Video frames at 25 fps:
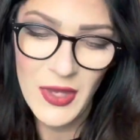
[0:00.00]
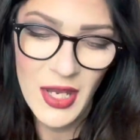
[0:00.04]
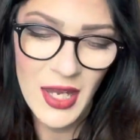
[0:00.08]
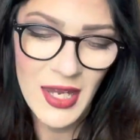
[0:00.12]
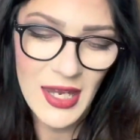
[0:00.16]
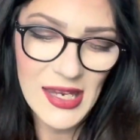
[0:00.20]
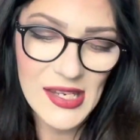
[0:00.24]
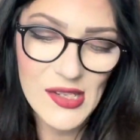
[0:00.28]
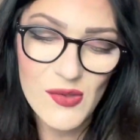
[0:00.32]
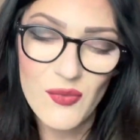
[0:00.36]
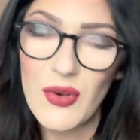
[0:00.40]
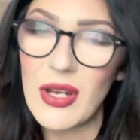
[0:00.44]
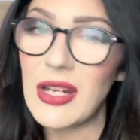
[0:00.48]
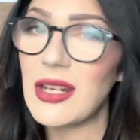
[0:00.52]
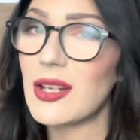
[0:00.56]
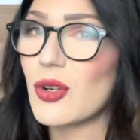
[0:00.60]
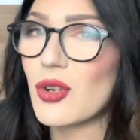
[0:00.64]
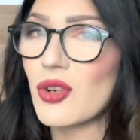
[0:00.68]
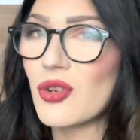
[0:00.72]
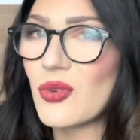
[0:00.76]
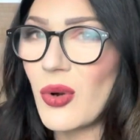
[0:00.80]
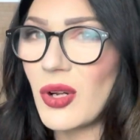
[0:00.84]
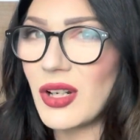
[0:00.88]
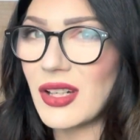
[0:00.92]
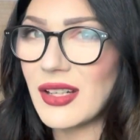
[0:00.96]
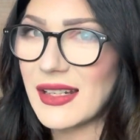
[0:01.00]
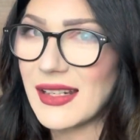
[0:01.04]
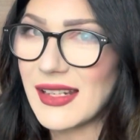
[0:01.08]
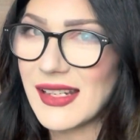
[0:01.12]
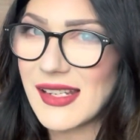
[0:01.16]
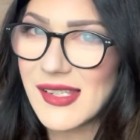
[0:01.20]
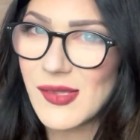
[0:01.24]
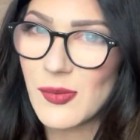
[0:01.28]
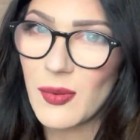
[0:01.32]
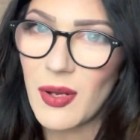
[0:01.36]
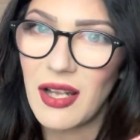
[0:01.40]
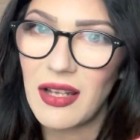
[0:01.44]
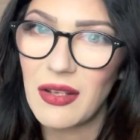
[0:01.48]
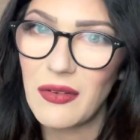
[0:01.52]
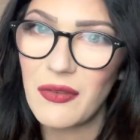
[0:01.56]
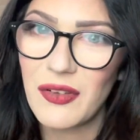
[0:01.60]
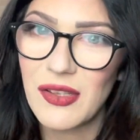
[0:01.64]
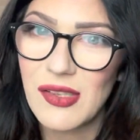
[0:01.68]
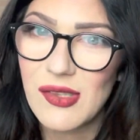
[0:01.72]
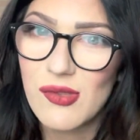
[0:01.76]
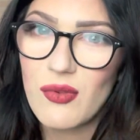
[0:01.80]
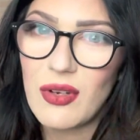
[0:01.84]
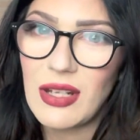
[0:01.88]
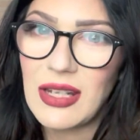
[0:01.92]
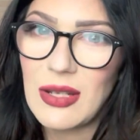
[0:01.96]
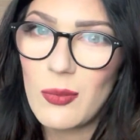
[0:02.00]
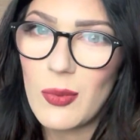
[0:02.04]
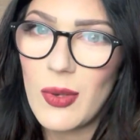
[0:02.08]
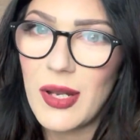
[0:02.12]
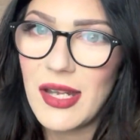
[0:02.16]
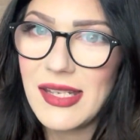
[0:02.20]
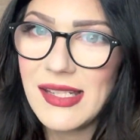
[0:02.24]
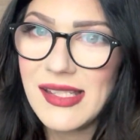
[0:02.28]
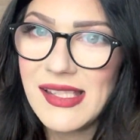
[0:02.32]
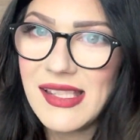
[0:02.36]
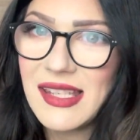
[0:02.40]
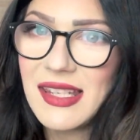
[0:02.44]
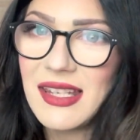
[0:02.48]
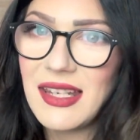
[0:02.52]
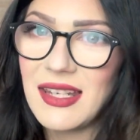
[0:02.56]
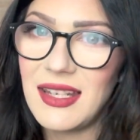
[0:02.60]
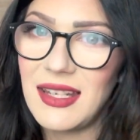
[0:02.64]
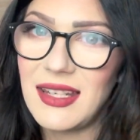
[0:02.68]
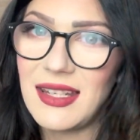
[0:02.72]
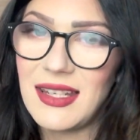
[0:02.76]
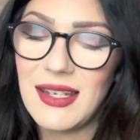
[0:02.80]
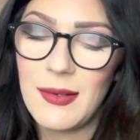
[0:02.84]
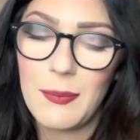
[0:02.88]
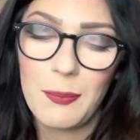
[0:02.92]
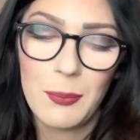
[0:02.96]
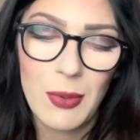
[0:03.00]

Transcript: It's really good quality as well. It feels really weighty,